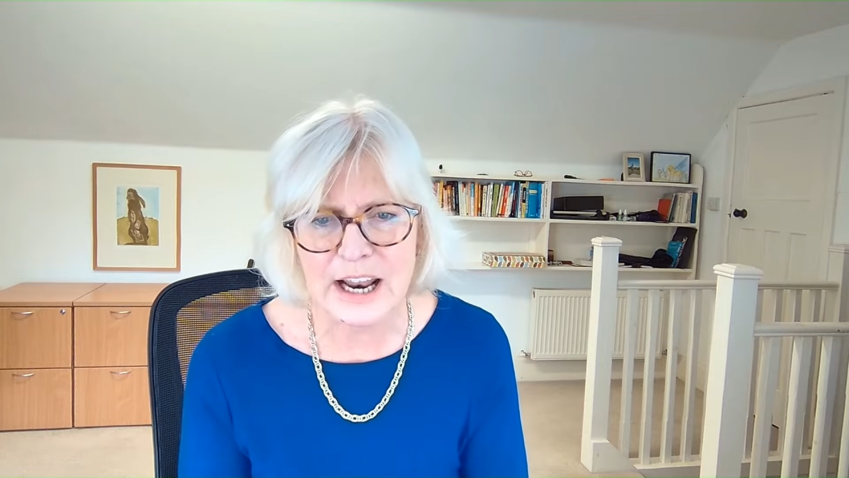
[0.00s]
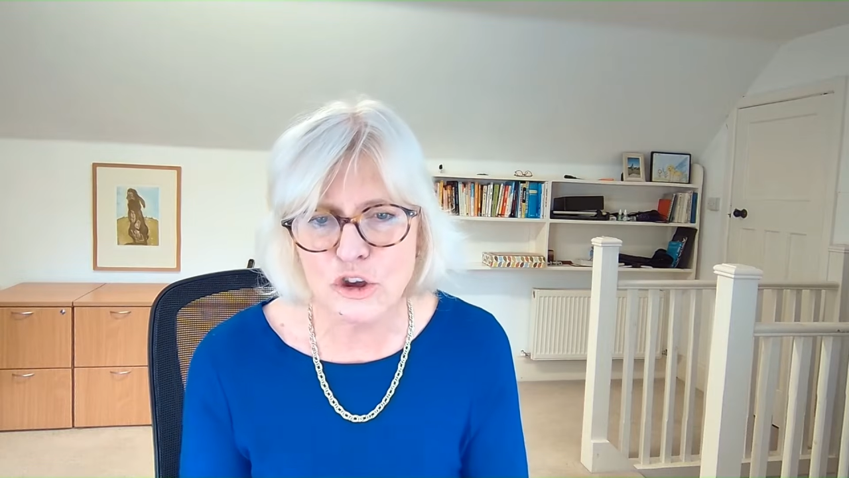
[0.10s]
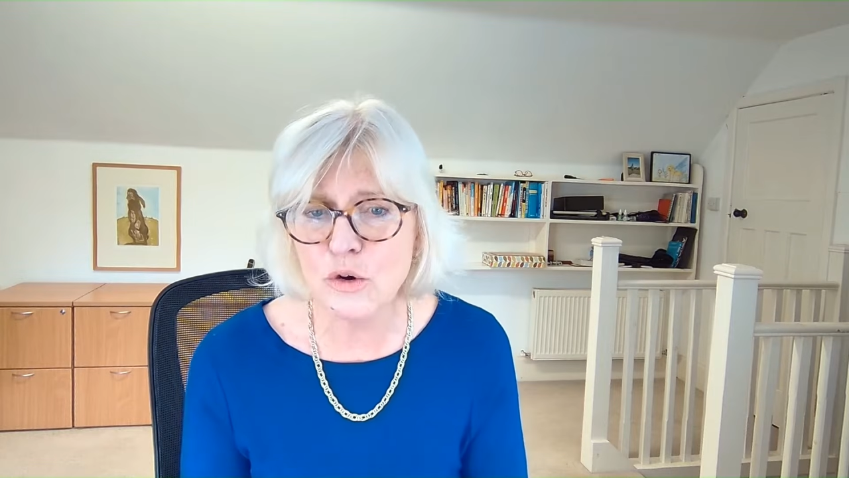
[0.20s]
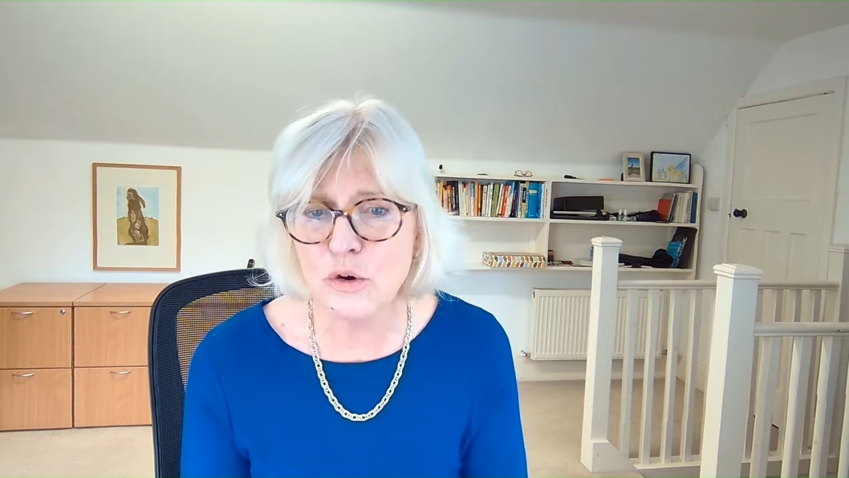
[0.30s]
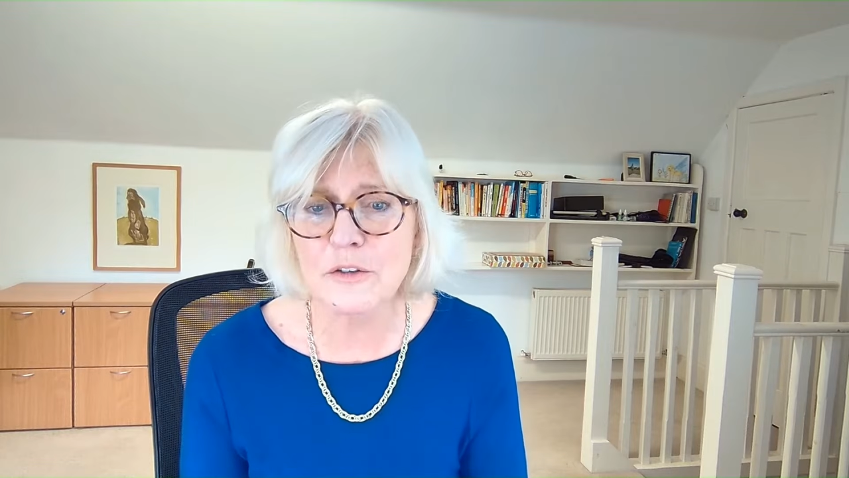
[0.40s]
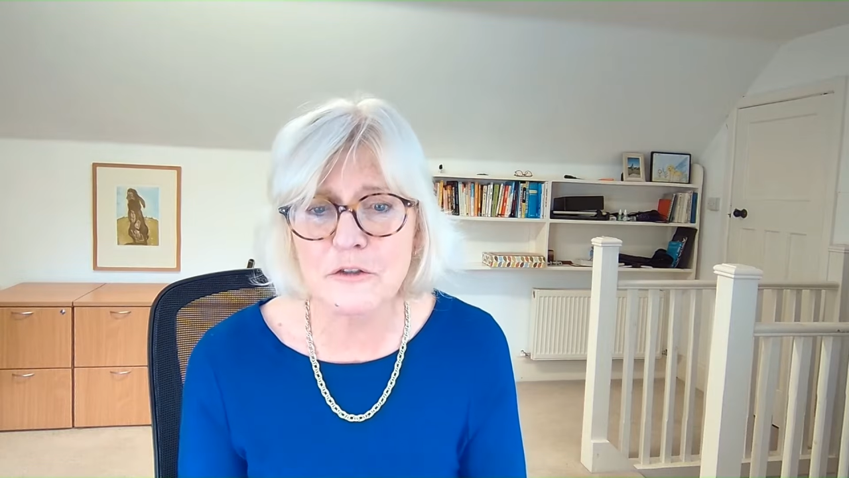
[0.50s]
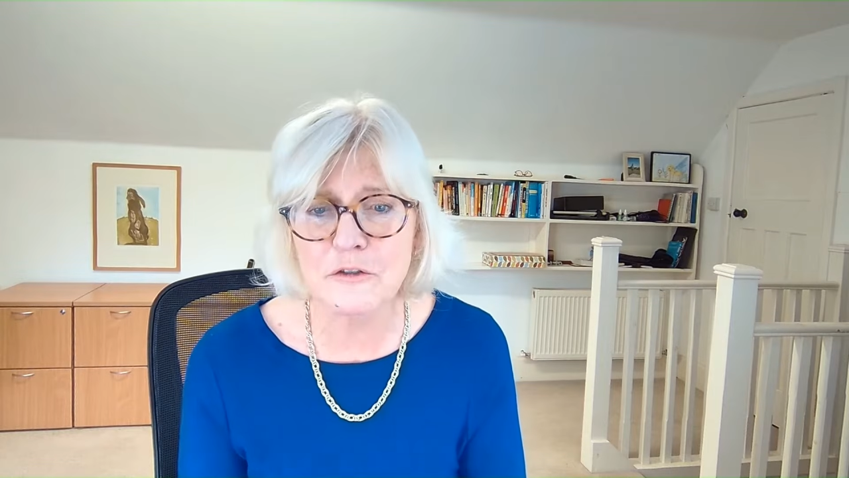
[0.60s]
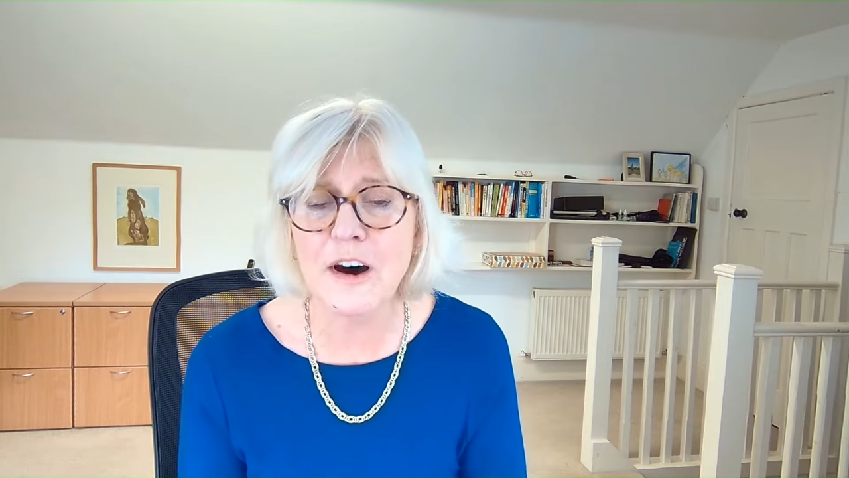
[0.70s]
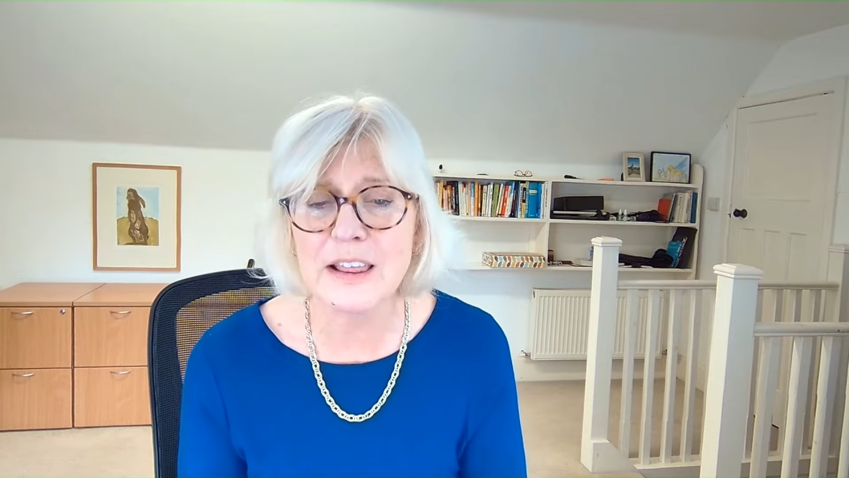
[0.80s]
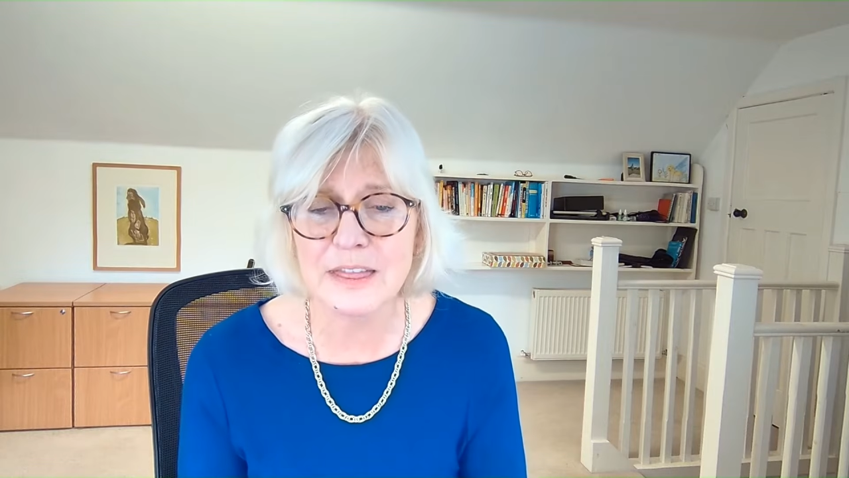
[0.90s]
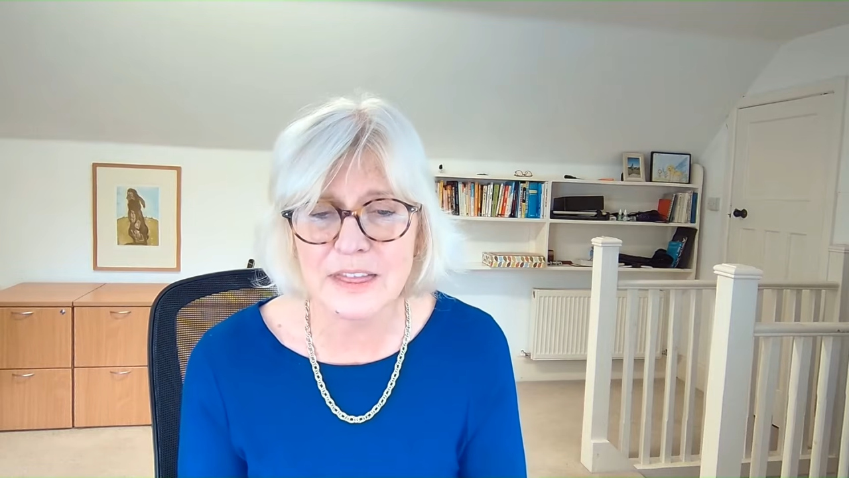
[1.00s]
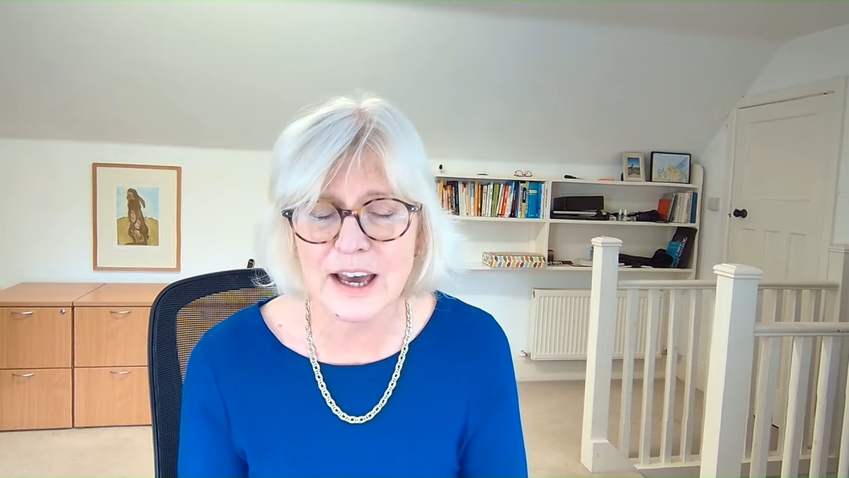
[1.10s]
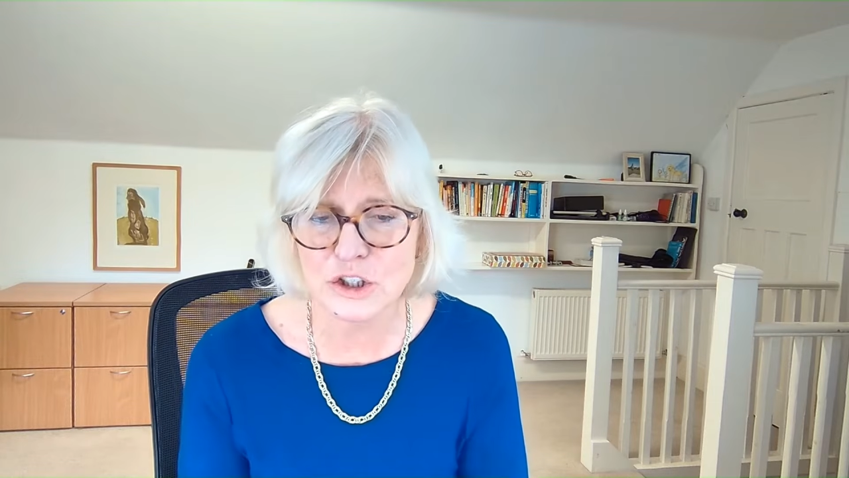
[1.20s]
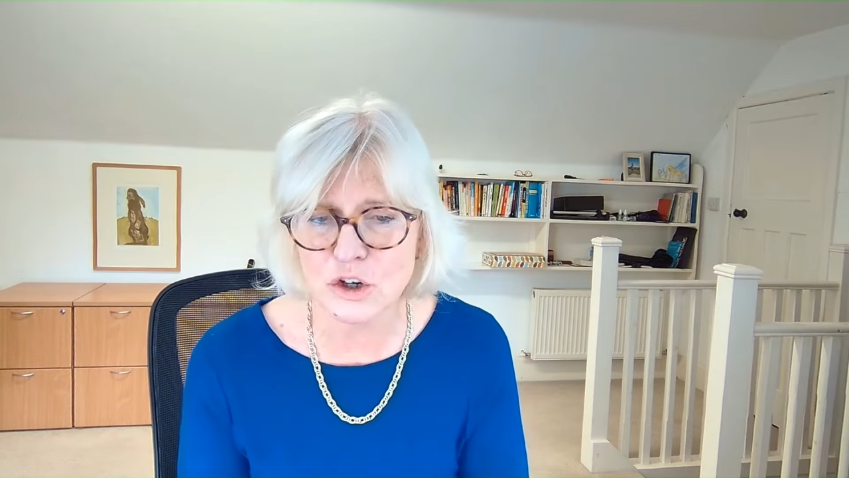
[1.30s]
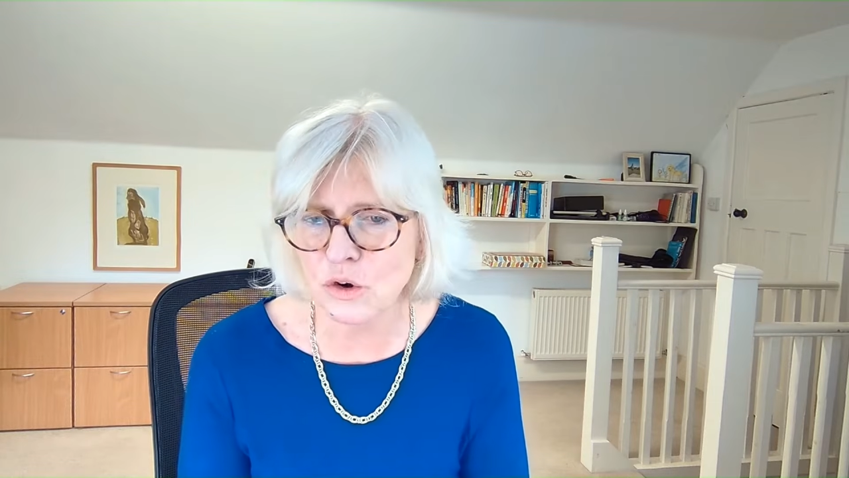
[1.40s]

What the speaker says: Now, you can find that